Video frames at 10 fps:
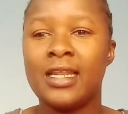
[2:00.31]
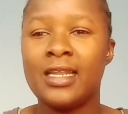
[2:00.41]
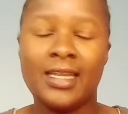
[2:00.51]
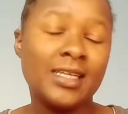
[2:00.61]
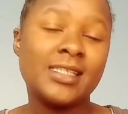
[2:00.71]

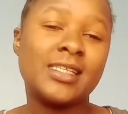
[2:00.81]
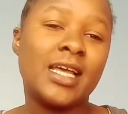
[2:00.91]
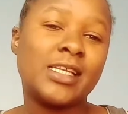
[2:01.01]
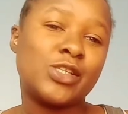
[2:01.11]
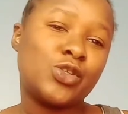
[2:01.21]
let's
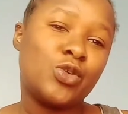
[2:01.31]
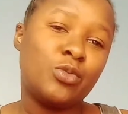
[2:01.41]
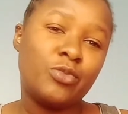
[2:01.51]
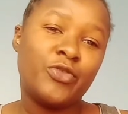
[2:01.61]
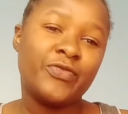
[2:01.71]

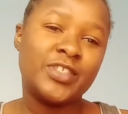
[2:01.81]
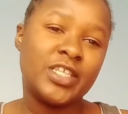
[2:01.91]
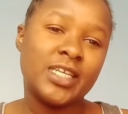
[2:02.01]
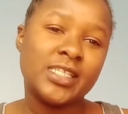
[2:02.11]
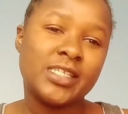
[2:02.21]
assume you've
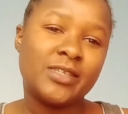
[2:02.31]
just